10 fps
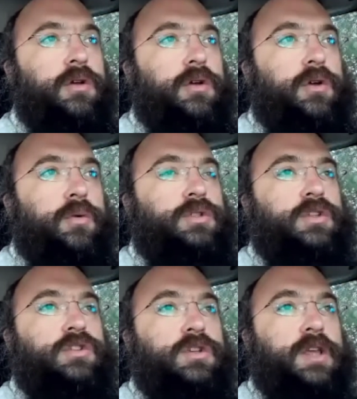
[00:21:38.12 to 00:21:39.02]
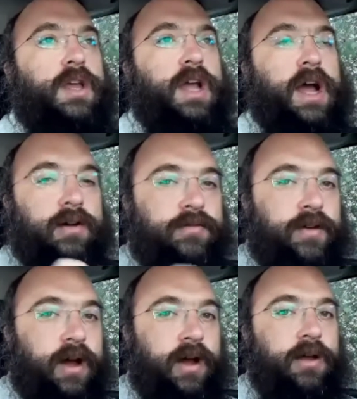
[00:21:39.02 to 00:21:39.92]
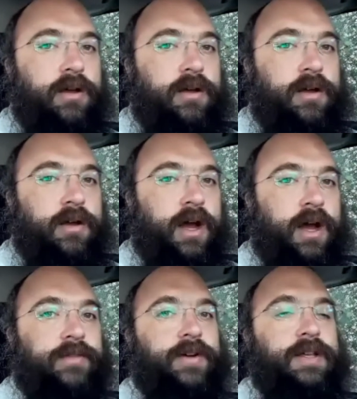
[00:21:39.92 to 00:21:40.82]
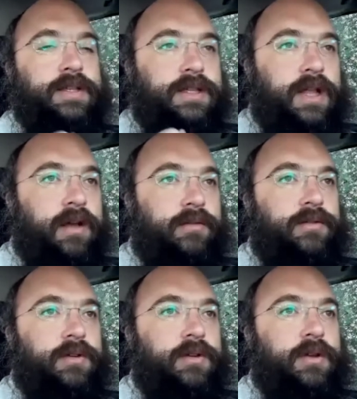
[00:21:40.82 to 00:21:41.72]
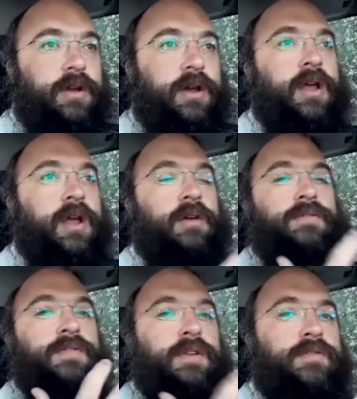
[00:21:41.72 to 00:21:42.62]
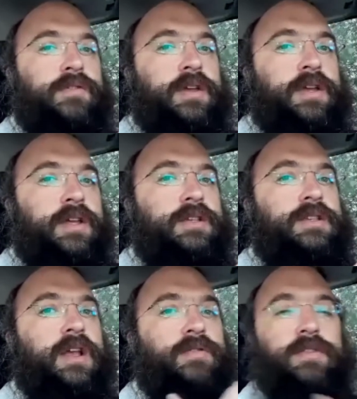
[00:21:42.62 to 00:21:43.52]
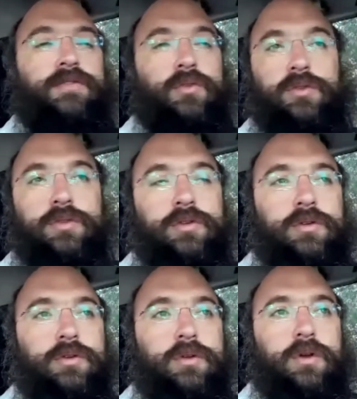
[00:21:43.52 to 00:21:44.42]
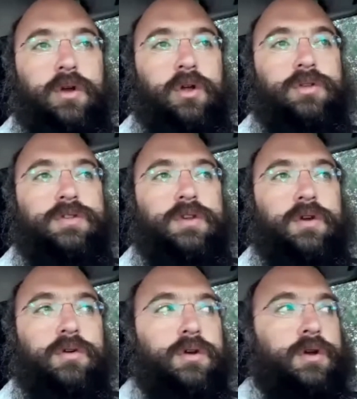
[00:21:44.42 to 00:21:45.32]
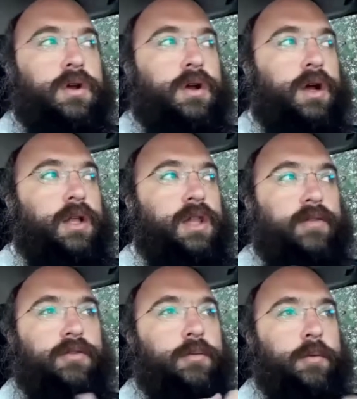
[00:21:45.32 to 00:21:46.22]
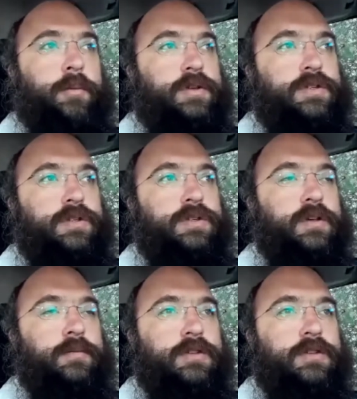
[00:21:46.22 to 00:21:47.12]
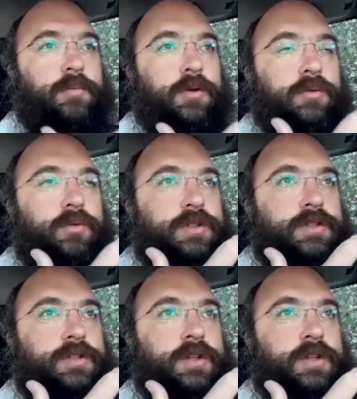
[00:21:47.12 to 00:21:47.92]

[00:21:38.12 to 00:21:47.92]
which is just like ahava. Ahava is love. Chaviv is chavivut. Also a lovable person, someone which is